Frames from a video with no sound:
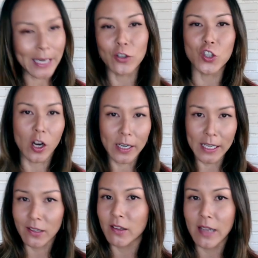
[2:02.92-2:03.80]
hear
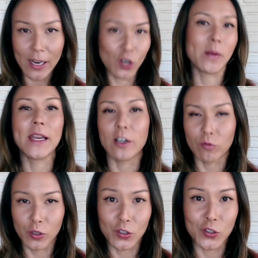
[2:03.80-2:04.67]
doggies and you might hear
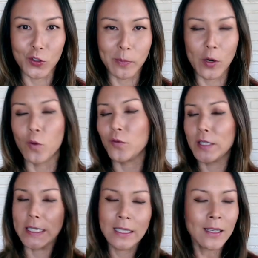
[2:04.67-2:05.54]
roosters, but hopefully